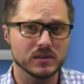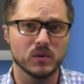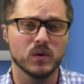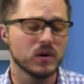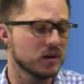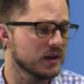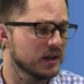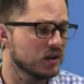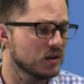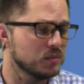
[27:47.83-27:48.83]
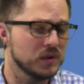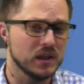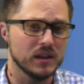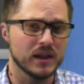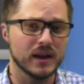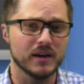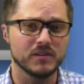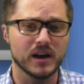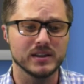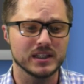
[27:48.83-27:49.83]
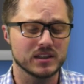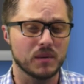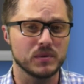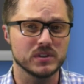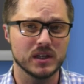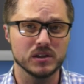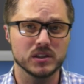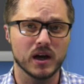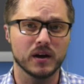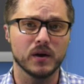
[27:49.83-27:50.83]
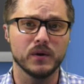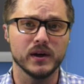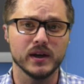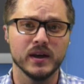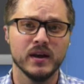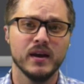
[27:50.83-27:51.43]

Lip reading: or it could be that I've got a desktop presenter shot going.